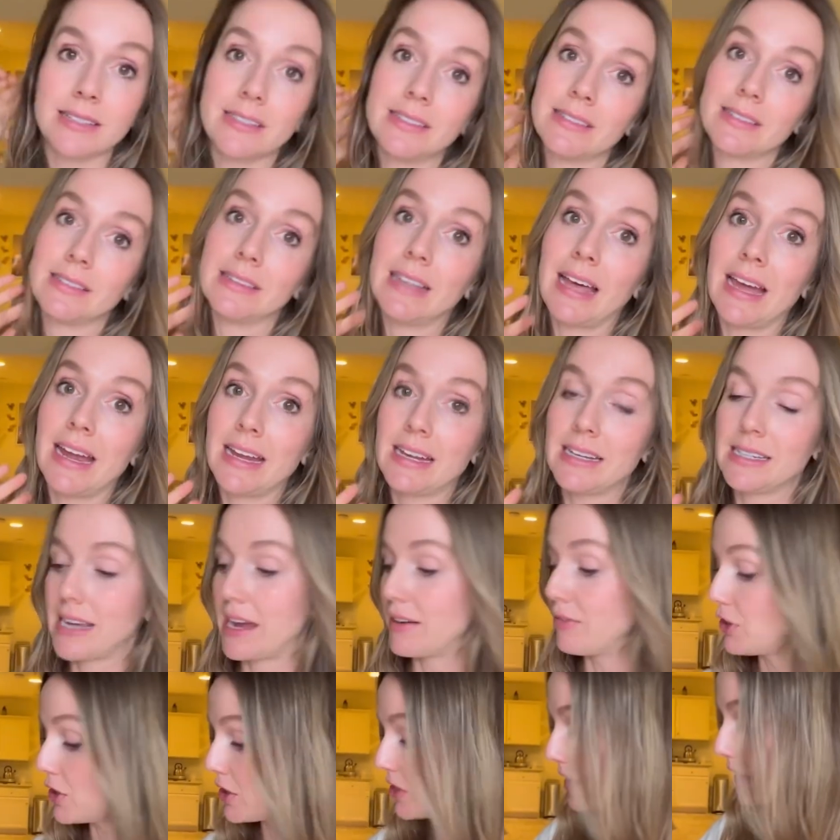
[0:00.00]
it's light.
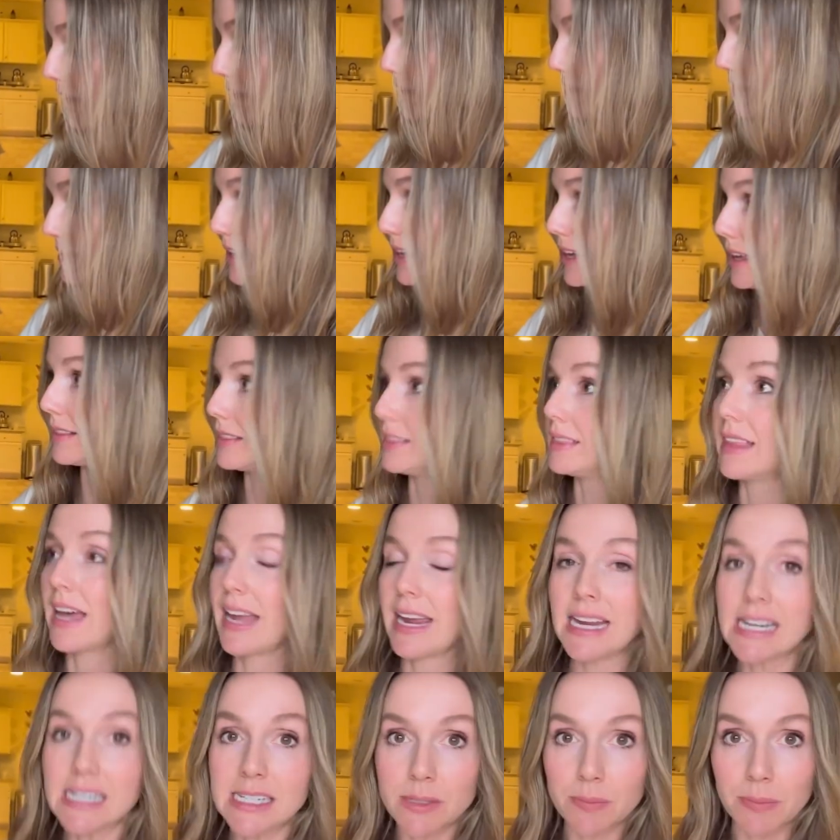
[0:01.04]
Everything is like
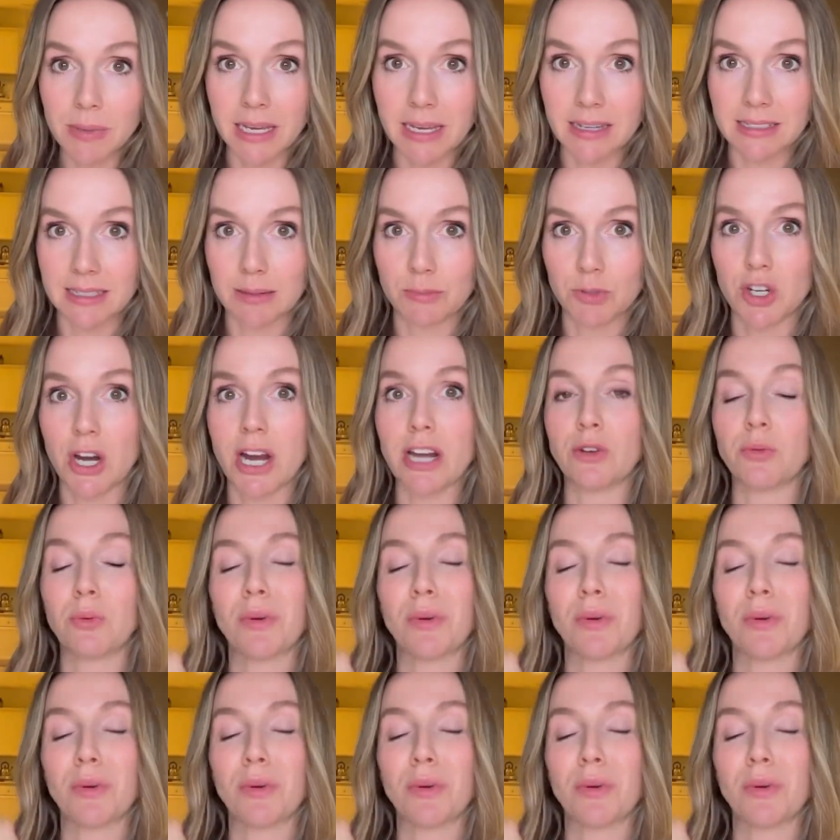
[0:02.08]
light because I'm trying to